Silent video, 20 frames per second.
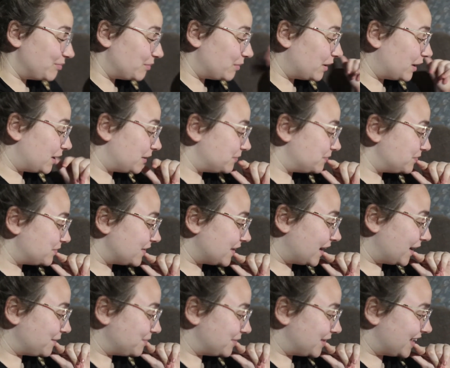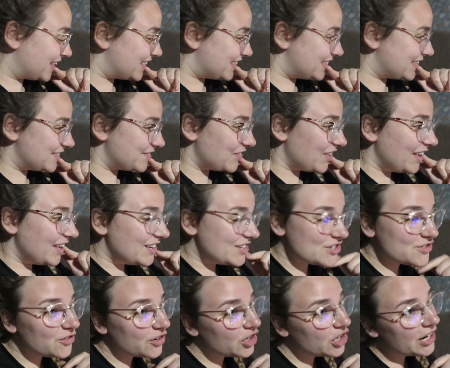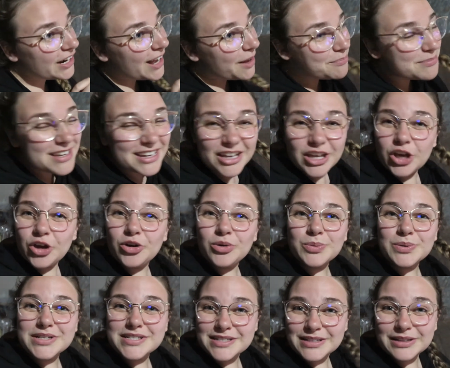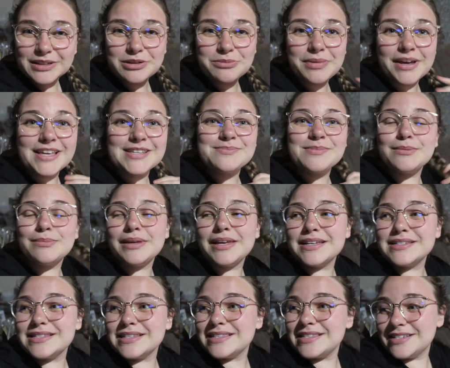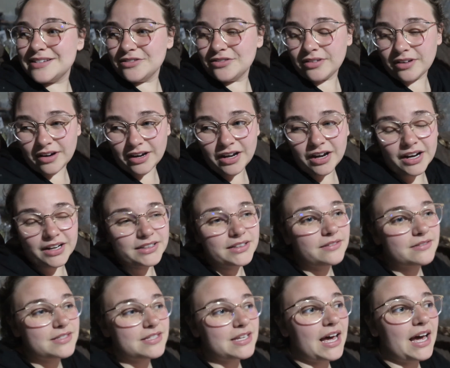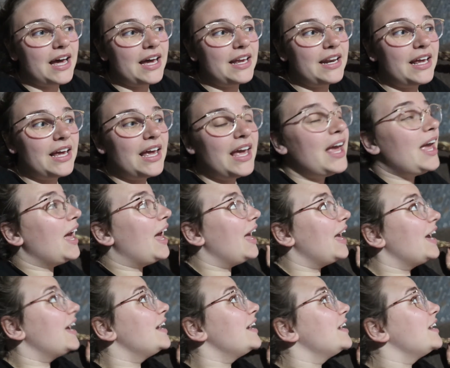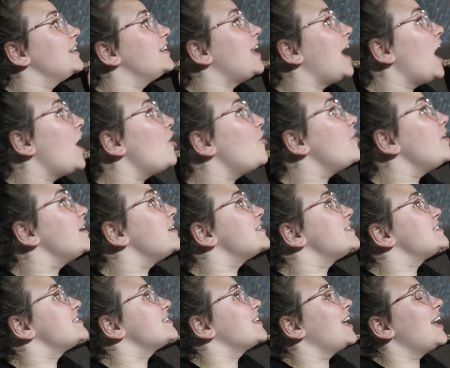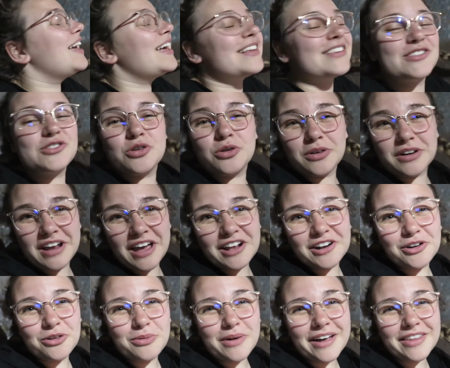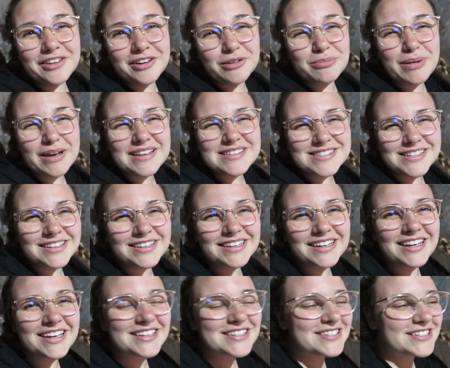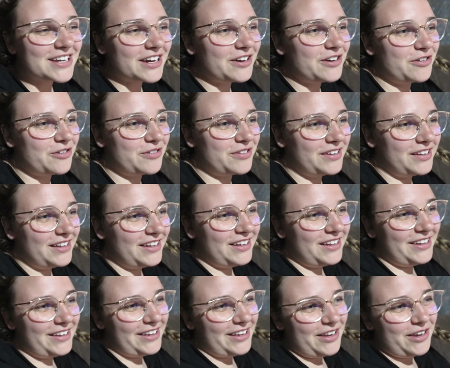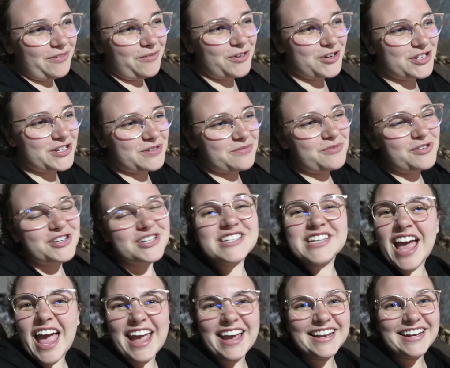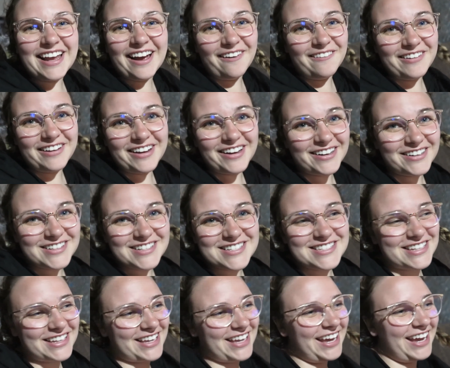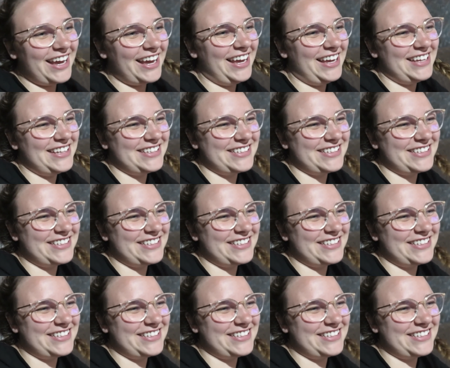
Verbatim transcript: But yeah, that's just figured I'd update you. And we're still in the basement because it's still very hot outside, and now it's like tornado weather basically, so we're just hanging down here just in case.